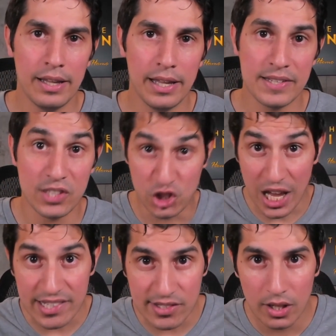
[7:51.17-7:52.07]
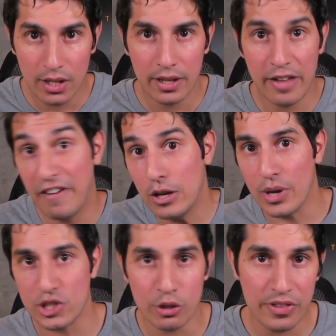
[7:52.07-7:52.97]
suggest a
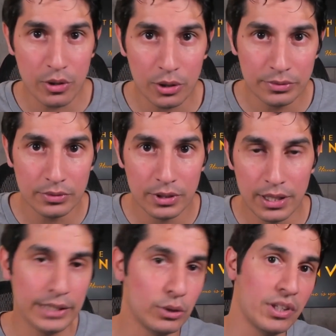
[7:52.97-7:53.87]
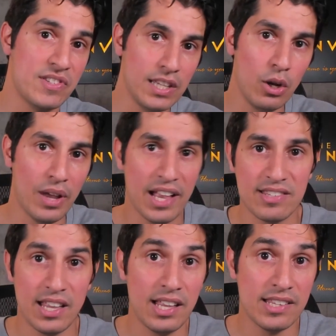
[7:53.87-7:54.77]
valuation of their own. I know that Zillow has
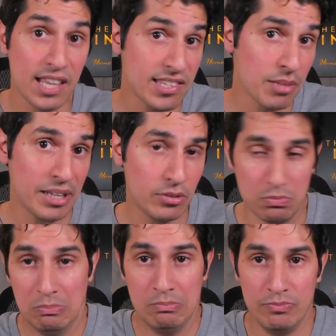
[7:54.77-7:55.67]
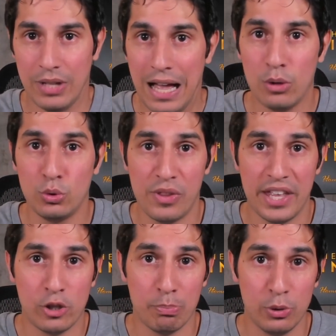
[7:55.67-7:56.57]
a Zestimate. How do they
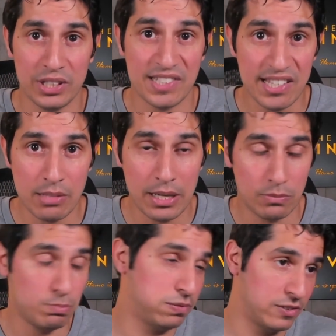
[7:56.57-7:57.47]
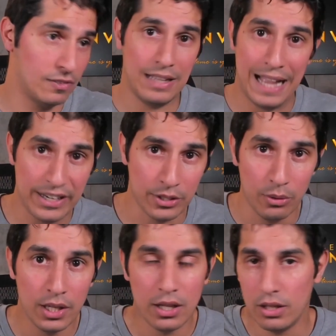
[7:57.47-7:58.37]
compute the Zestimate? I don't know.
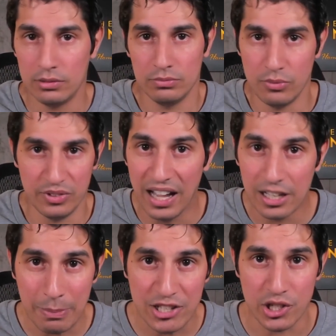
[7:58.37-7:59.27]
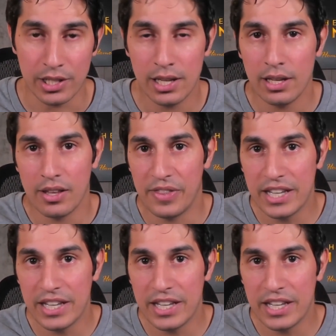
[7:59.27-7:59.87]
Dark magic. They